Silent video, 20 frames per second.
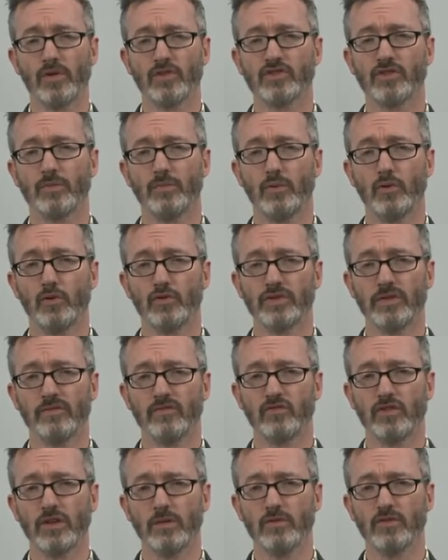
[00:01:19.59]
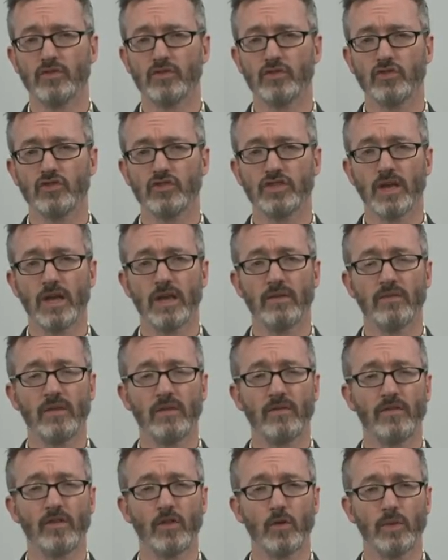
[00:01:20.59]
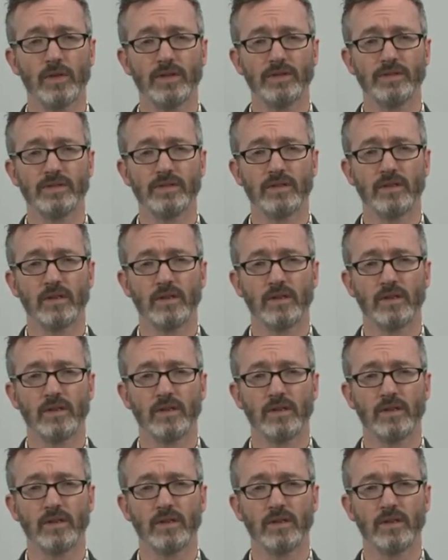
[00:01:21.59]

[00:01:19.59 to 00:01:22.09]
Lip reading: supportive treatment such as IV fluids.